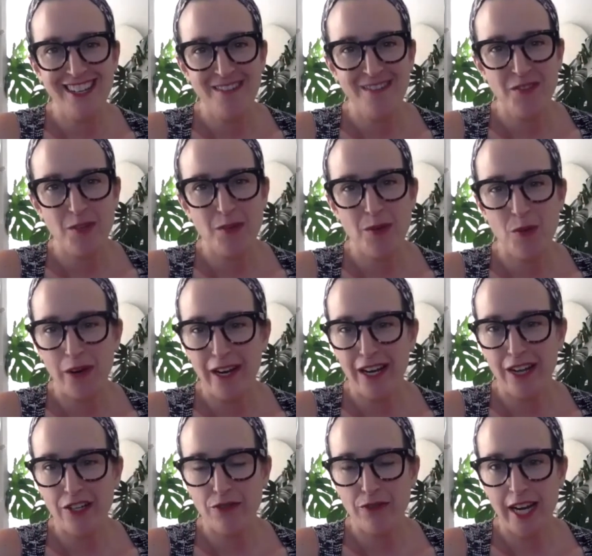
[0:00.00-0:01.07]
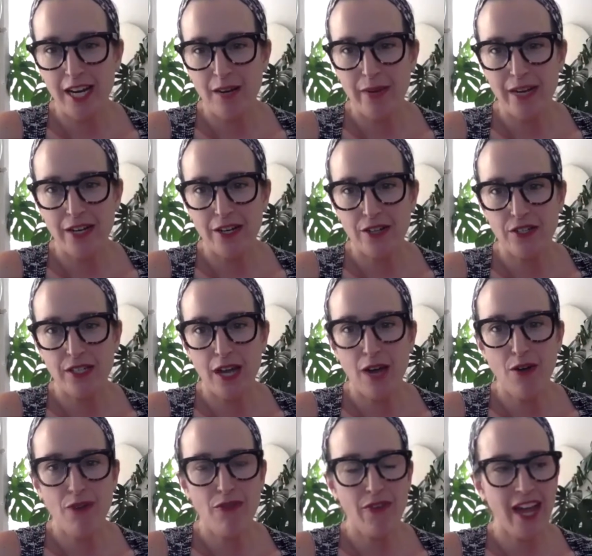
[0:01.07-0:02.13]
to be working on your writing by
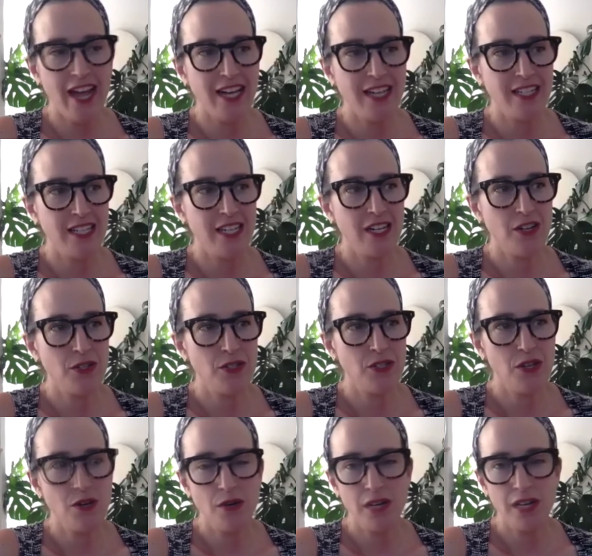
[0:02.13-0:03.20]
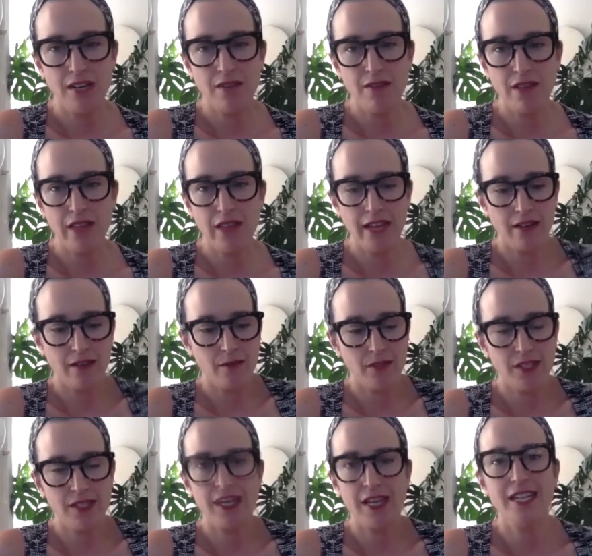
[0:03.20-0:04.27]
yourself and it also can like
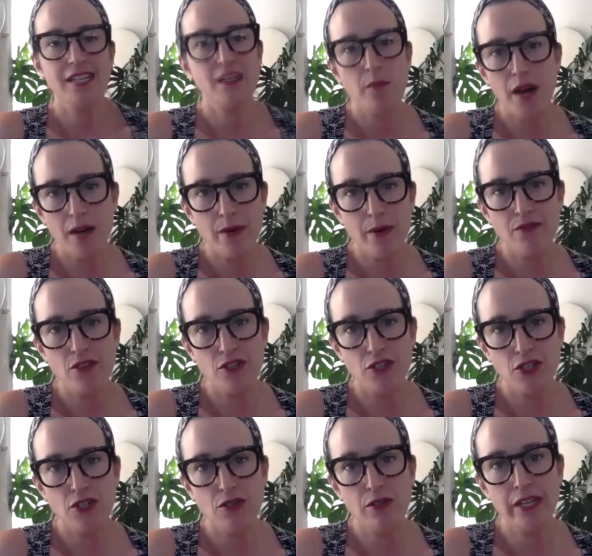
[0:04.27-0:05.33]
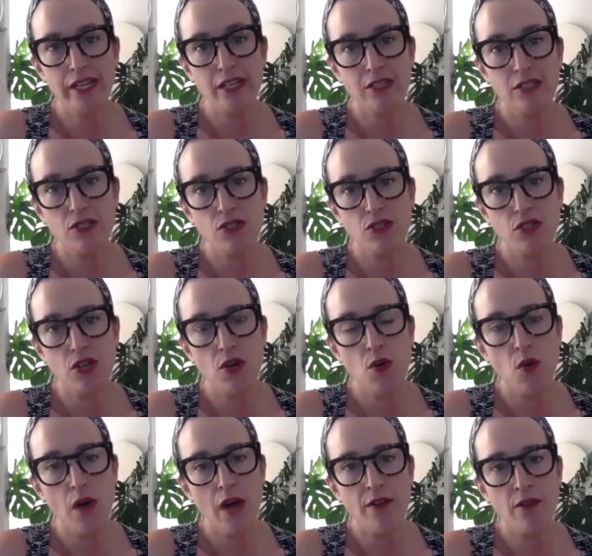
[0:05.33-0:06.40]
slide to the bottom of your to-do list
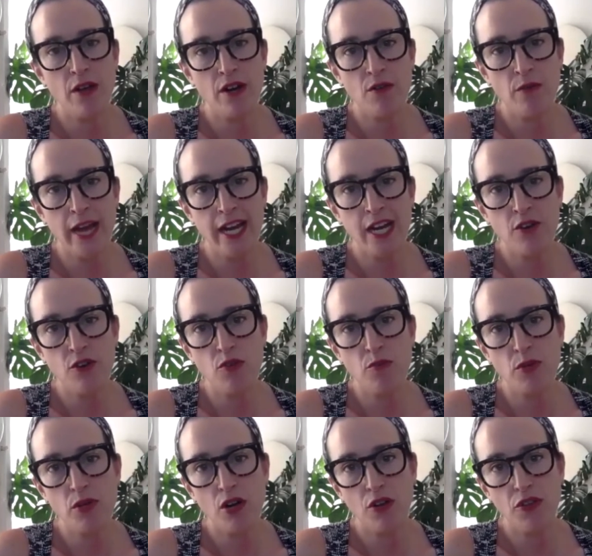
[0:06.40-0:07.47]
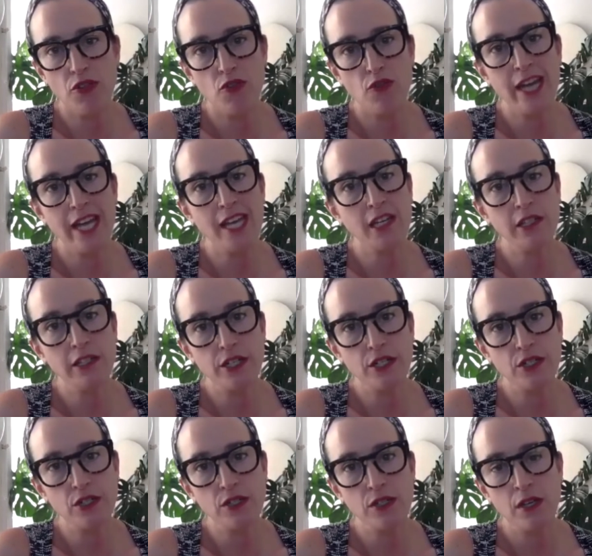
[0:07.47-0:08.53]
so i run a writing group called the
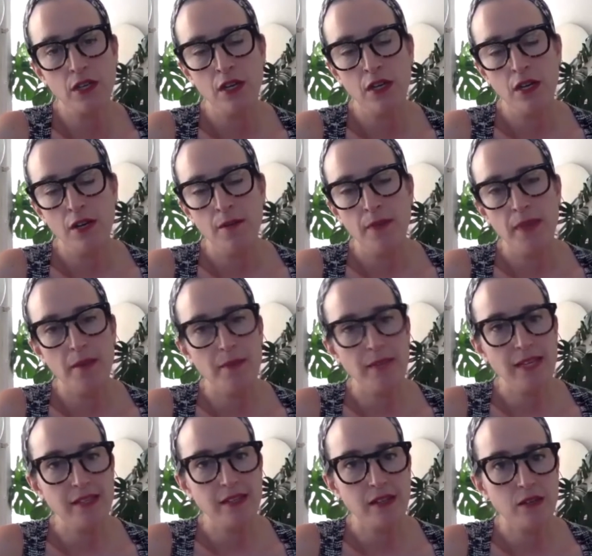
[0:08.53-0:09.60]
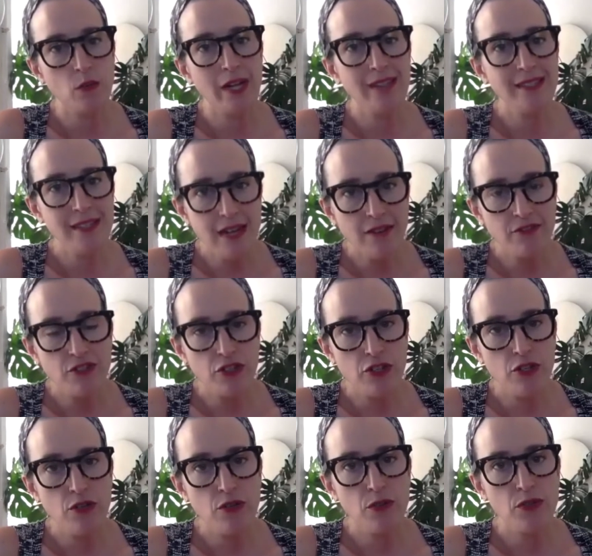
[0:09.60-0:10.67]
regulars that meets on wednesday
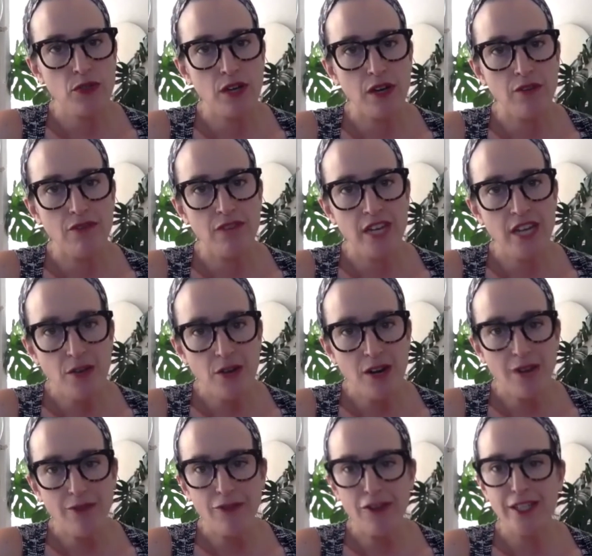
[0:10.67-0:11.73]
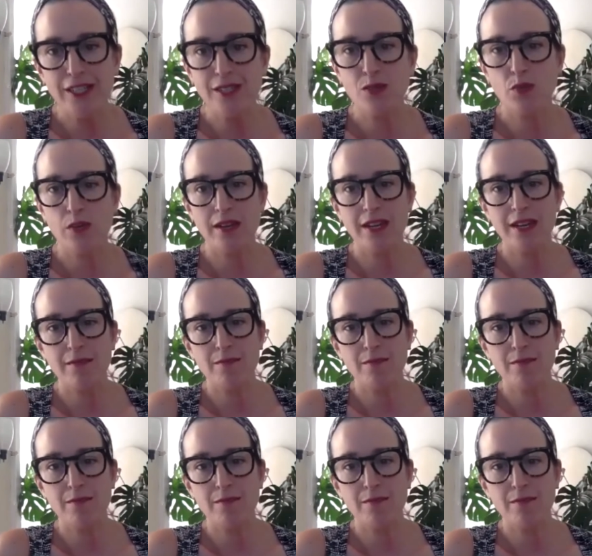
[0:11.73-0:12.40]
afternoons on video conference we